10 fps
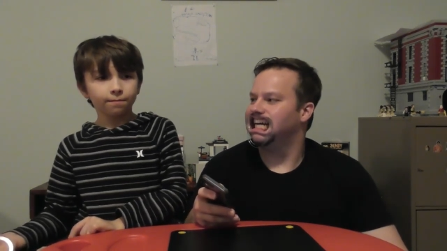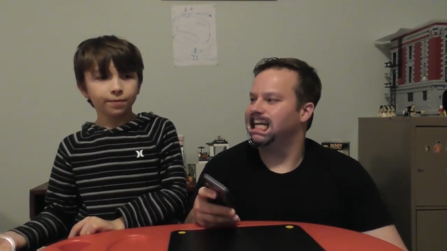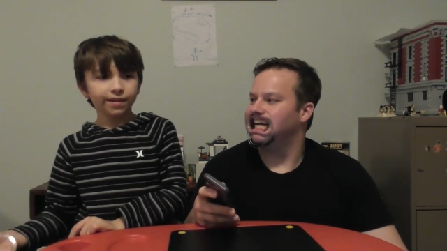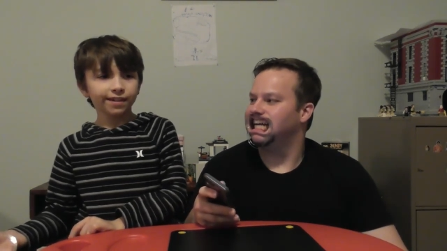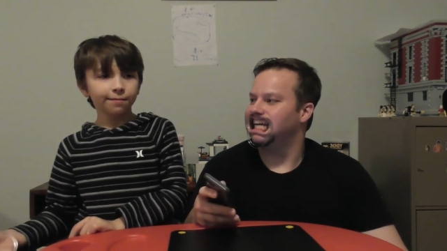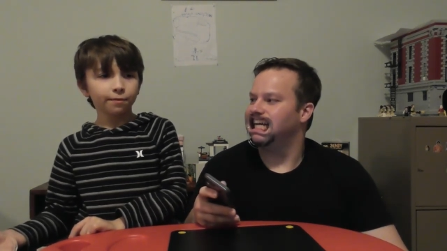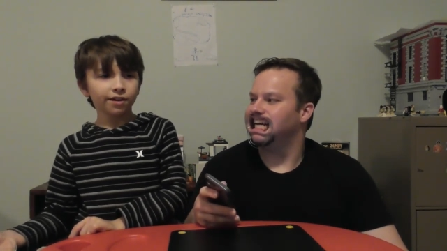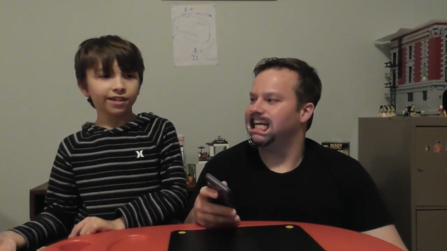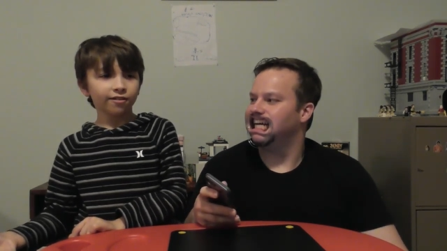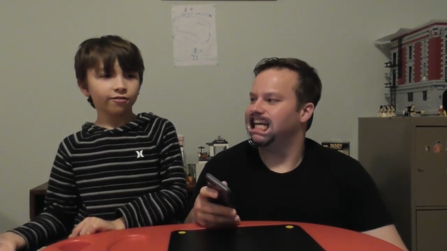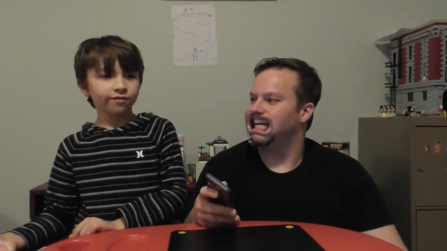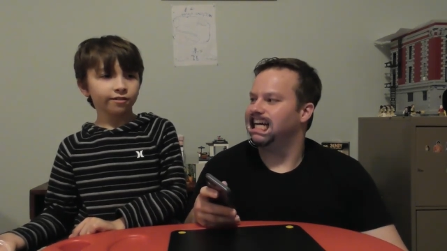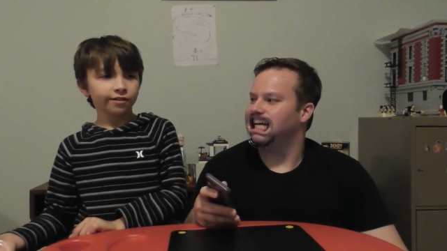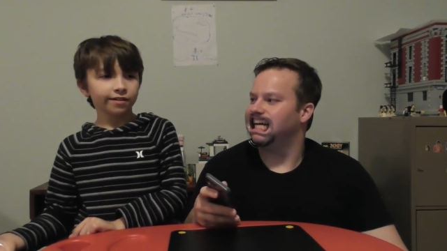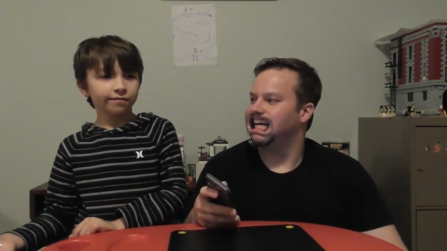Speaker 1: Busy buzzing on
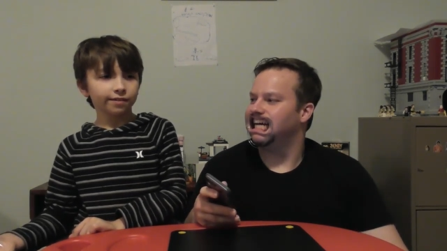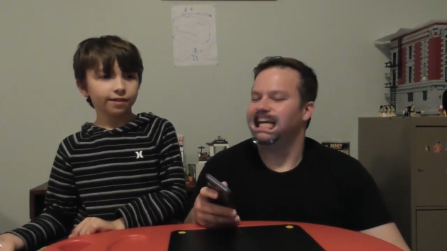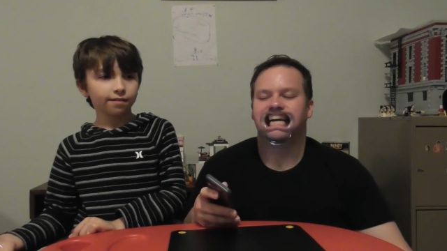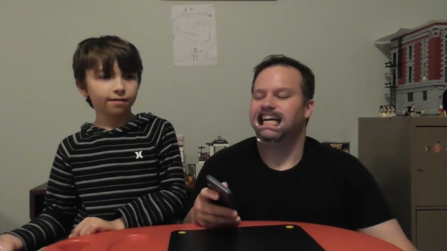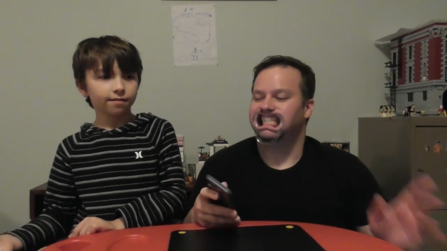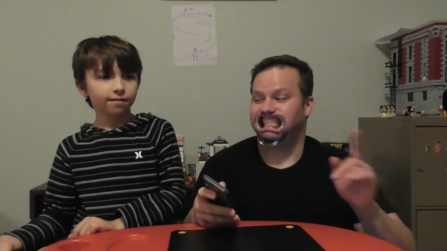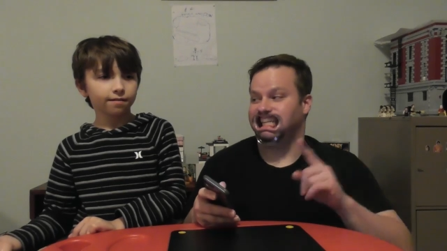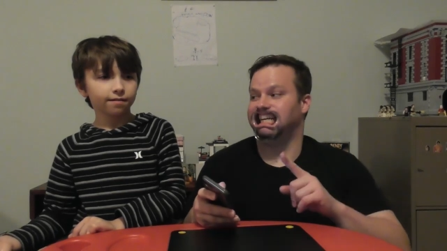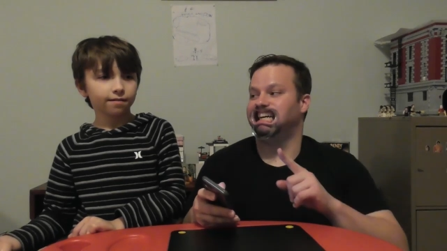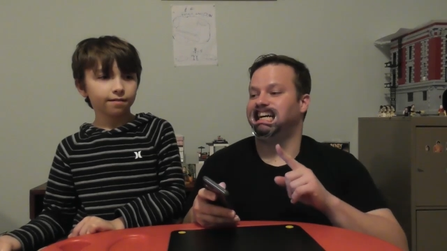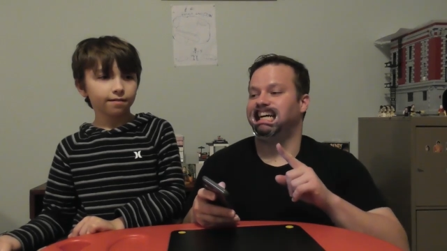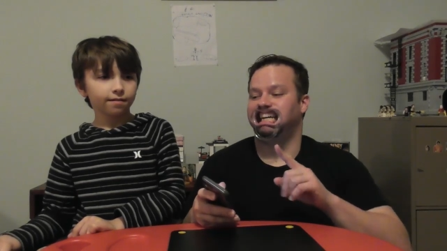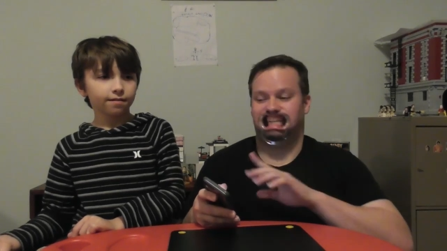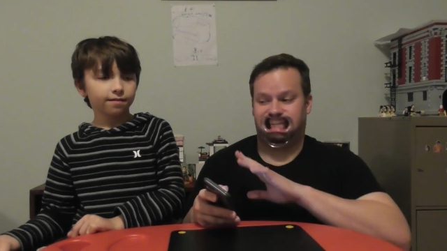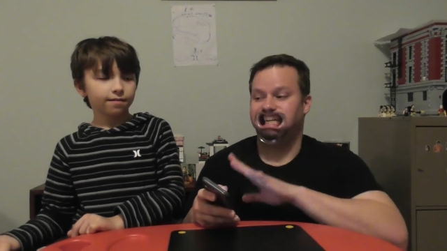the leaves.
Speaker 2: So,
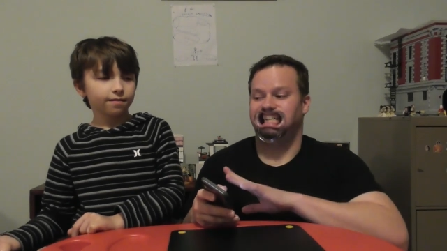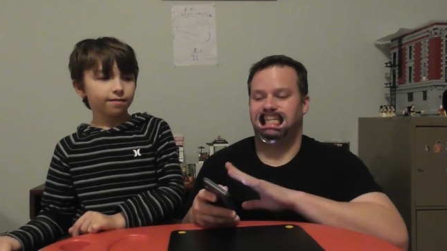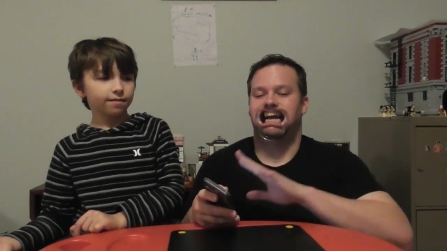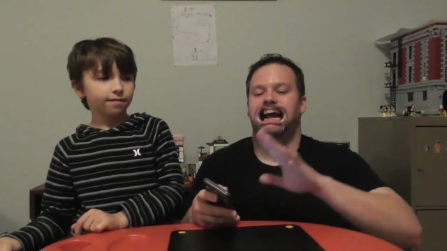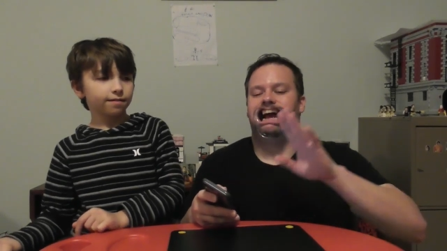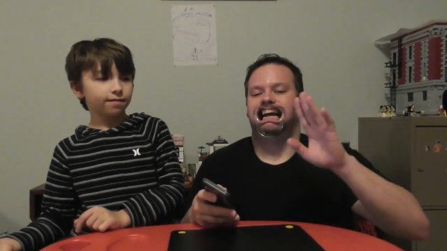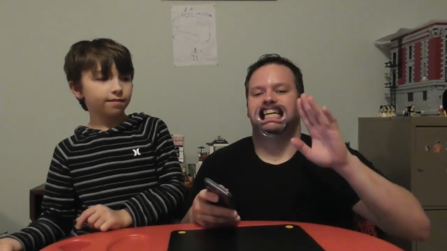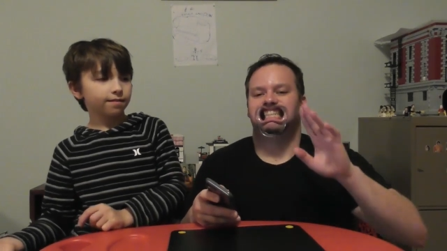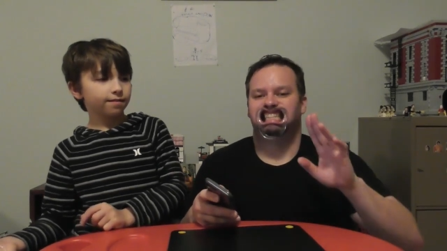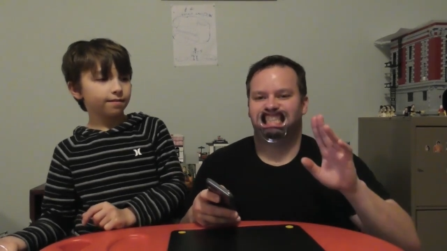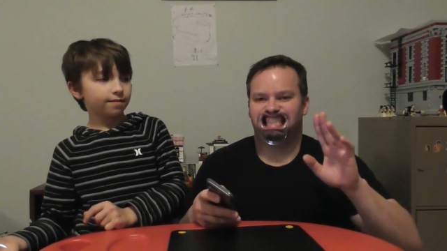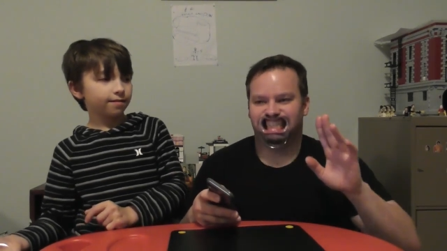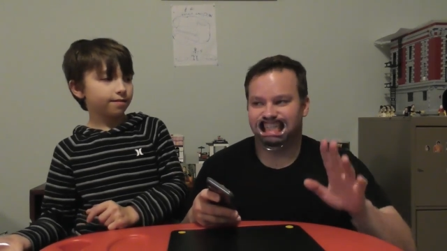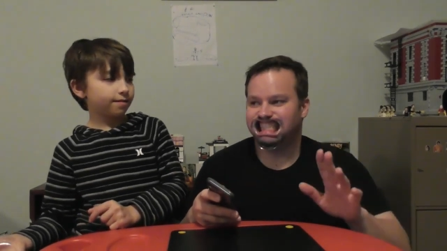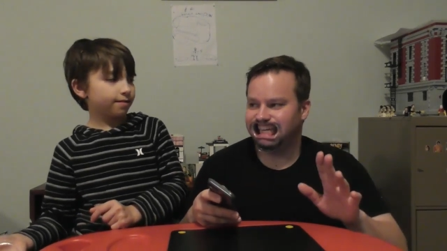close.
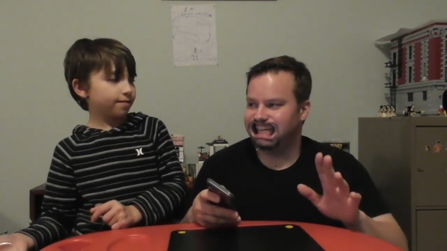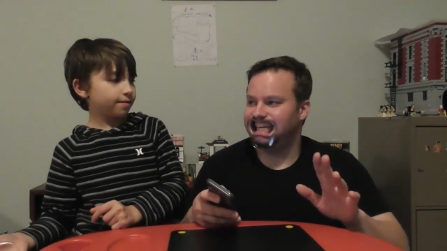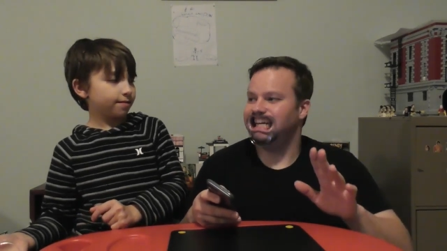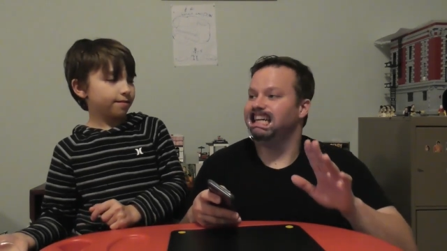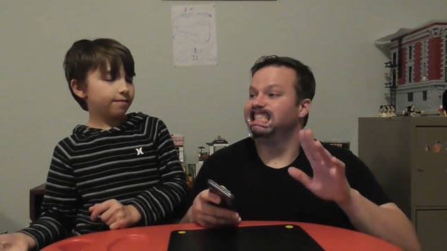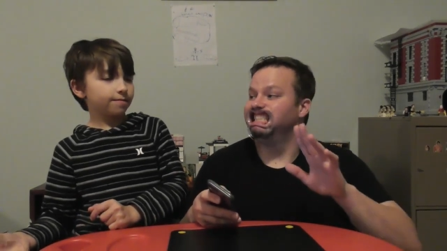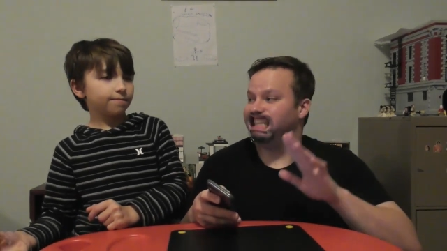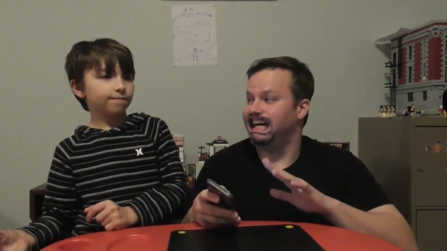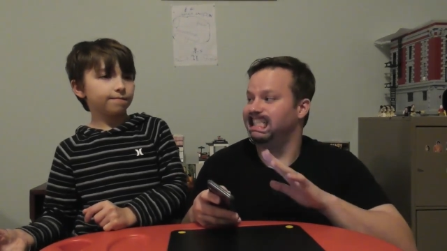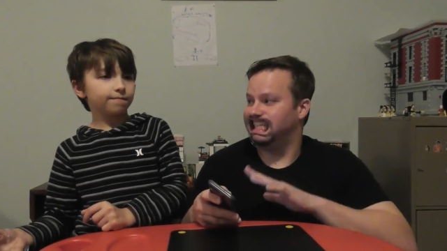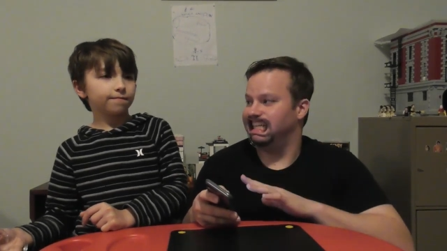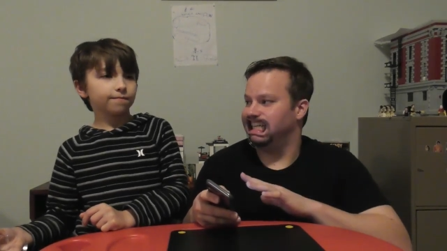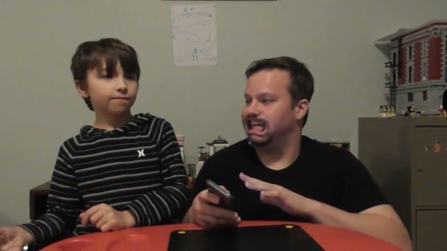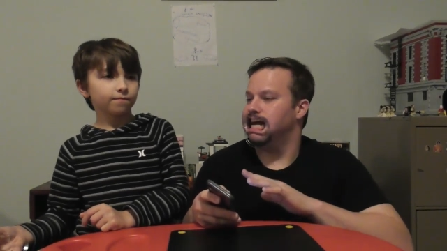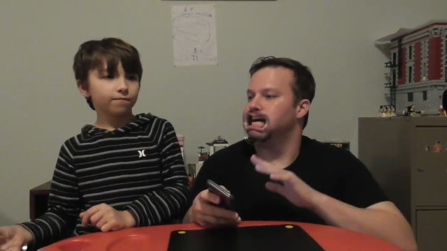Busy
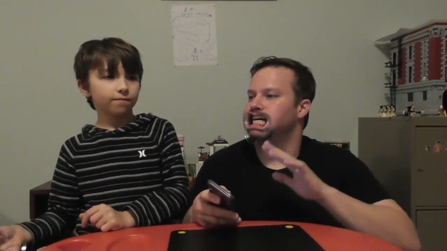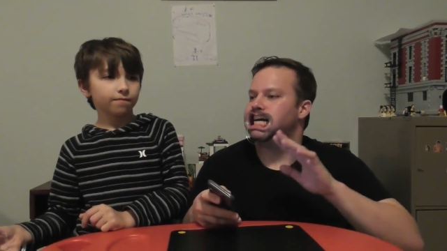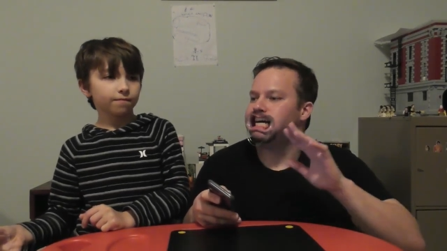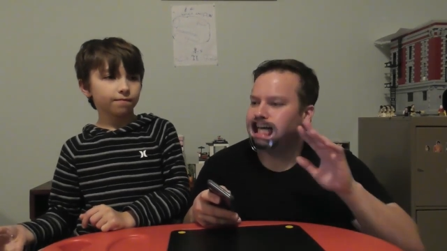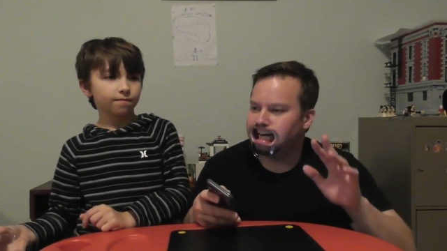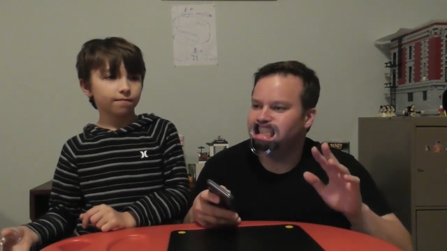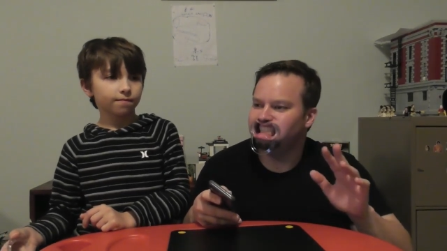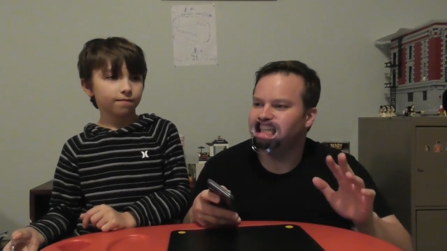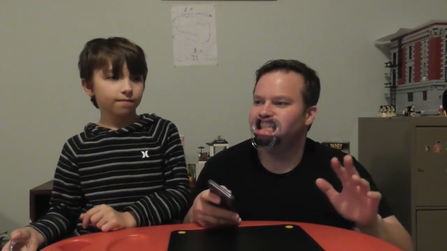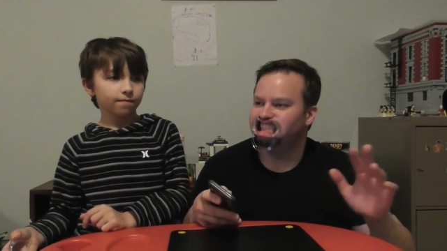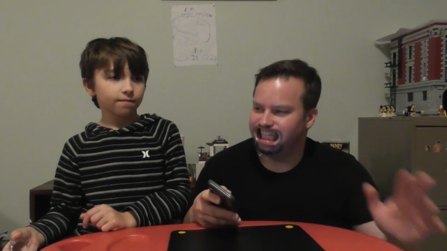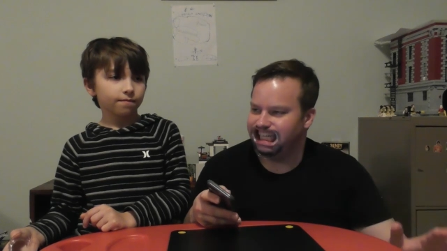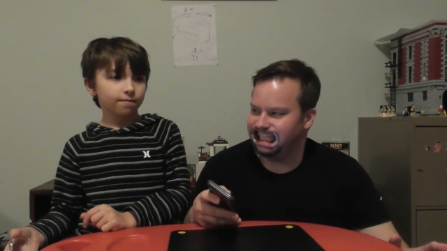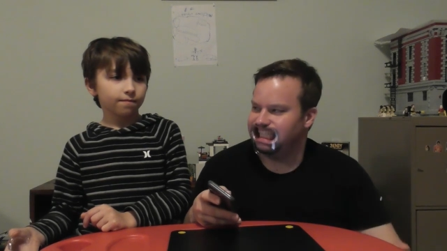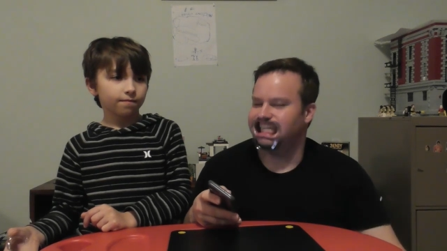buzzing on the
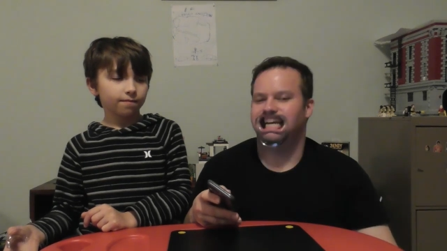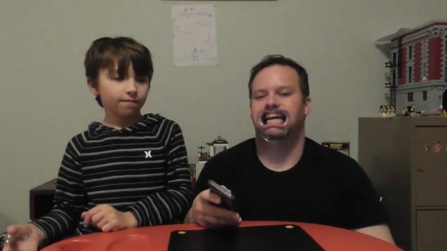leaves